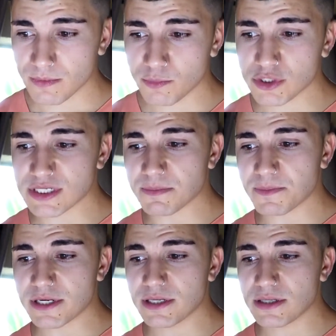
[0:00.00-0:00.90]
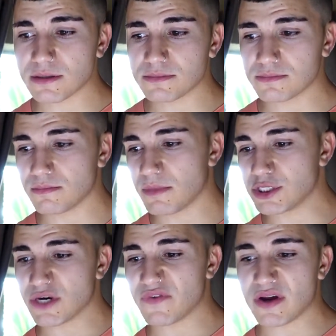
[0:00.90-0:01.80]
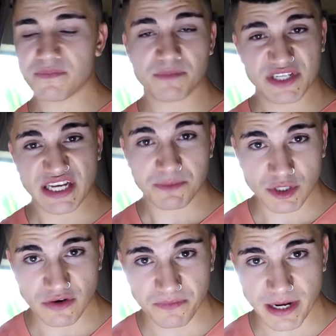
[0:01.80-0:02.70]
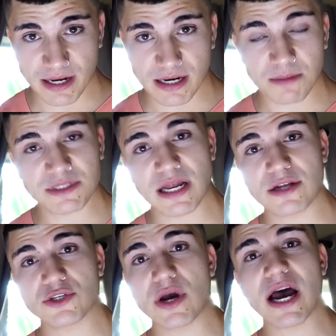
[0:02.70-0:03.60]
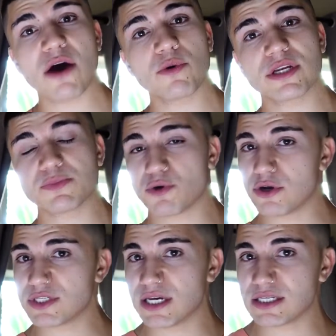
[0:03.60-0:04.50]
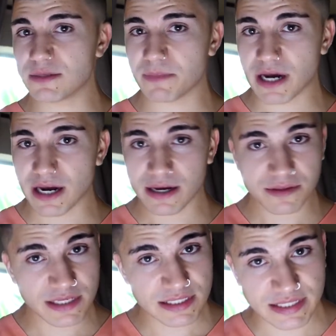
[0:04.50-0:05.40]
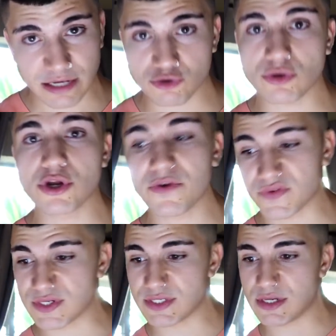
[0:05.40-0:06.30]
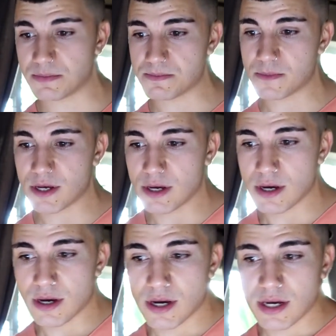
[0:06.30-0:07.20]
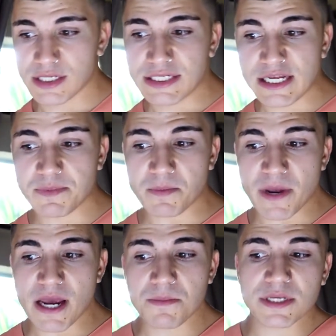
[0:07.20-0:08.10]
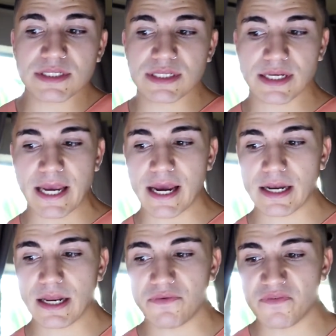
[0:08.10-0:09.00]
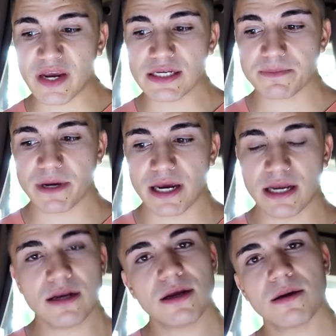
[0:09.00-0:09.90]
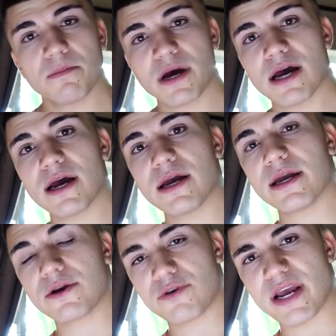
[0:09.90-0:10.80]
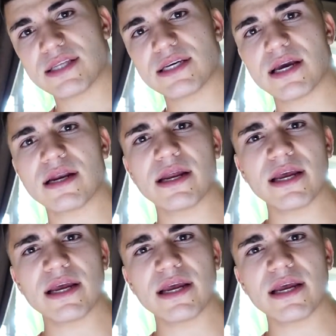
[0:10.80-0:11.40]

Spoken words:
Put simply, much of our perception of pain comes down to how it is processed by the central nervous system. Sleep impairments can affect pain by creating an